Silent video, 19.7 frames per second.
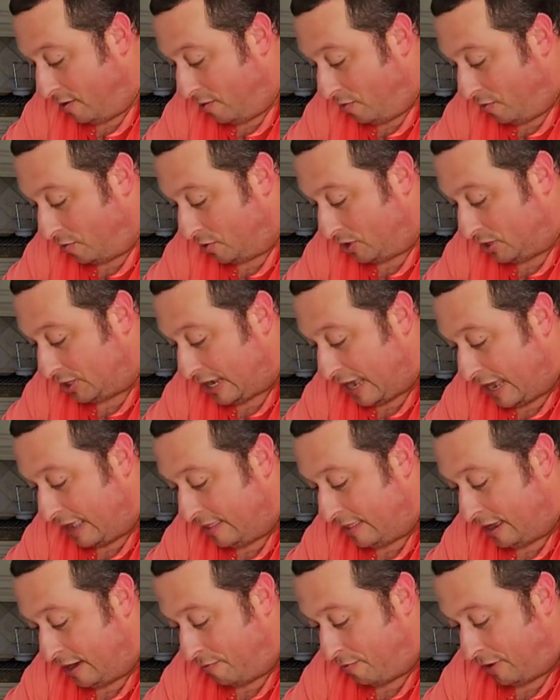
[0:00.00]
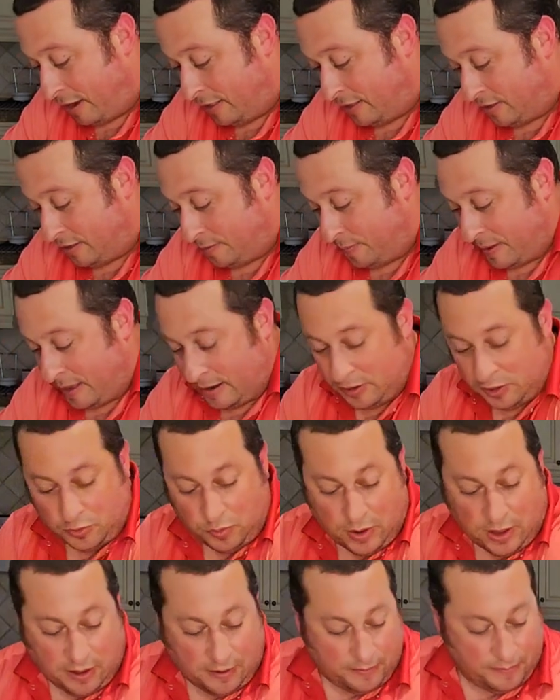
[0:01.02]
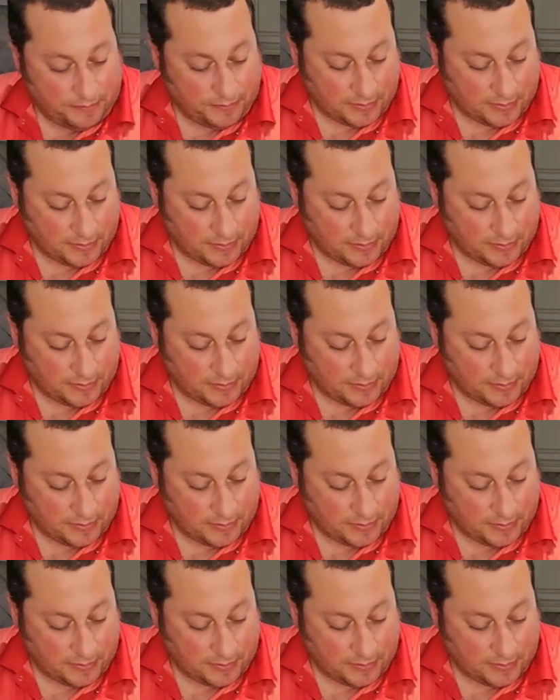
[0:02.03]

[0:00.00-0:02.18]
We'll just add that right to the pan as well.